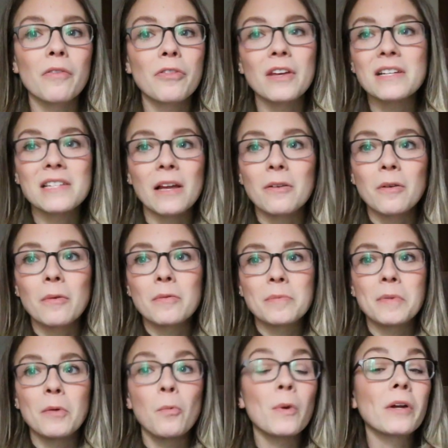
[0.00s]
things that I would
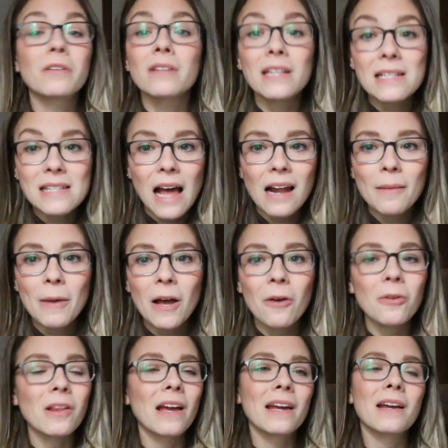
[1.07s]
be weirdly sad
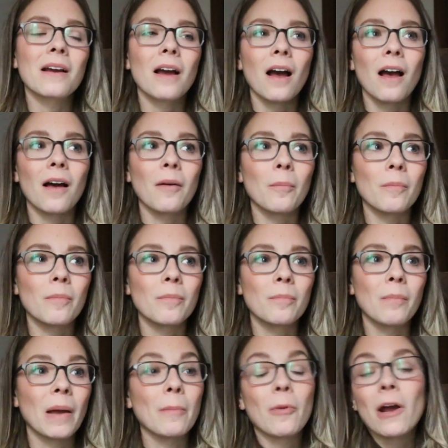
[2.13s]
about, like
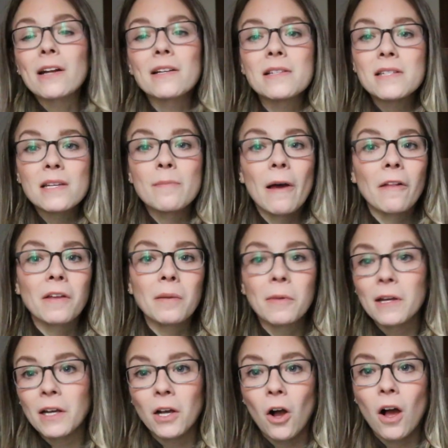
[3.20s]
my pregnancy belly
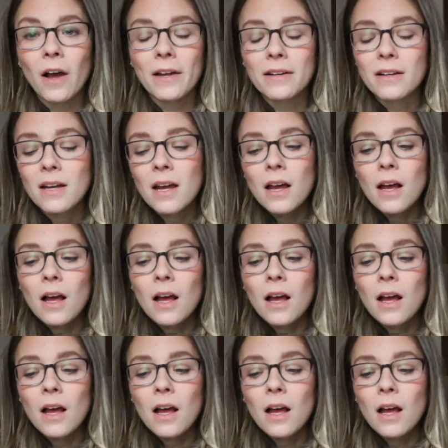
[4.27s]
being gone,